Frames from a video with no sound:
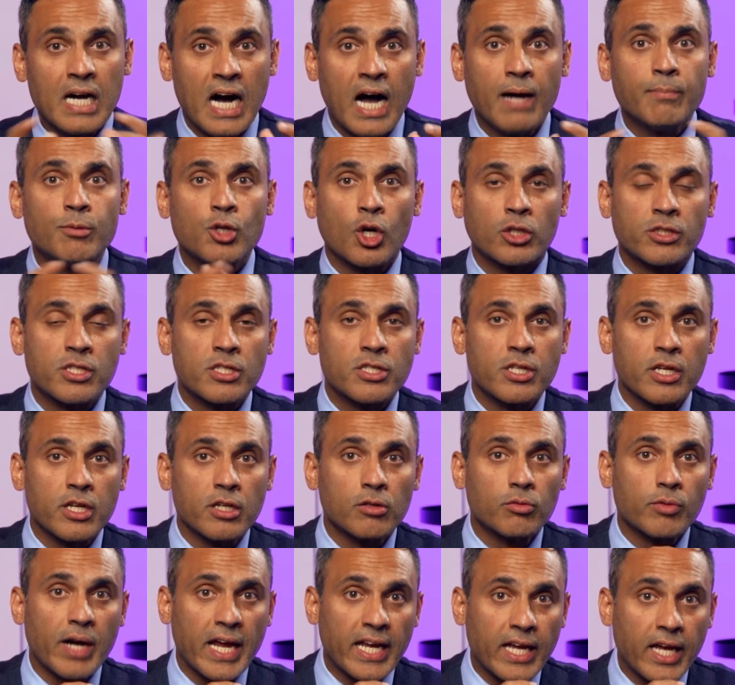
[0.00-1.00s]
I'm Dr.
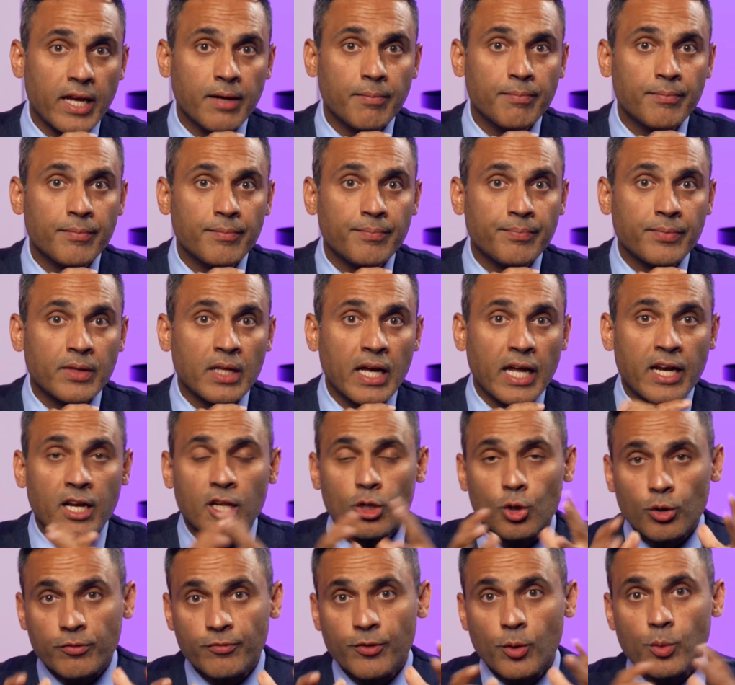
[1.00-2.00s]
Sanil Rege, and I
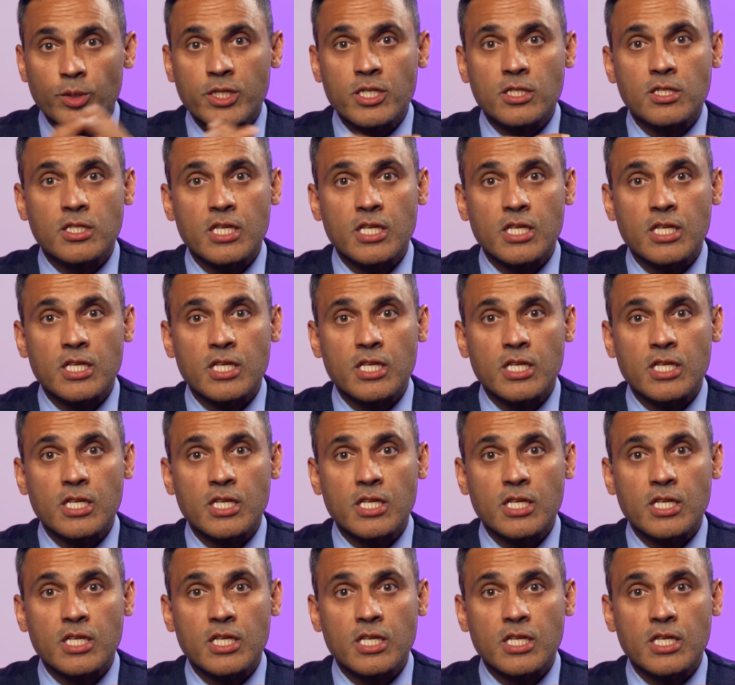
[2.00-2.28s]
look forward to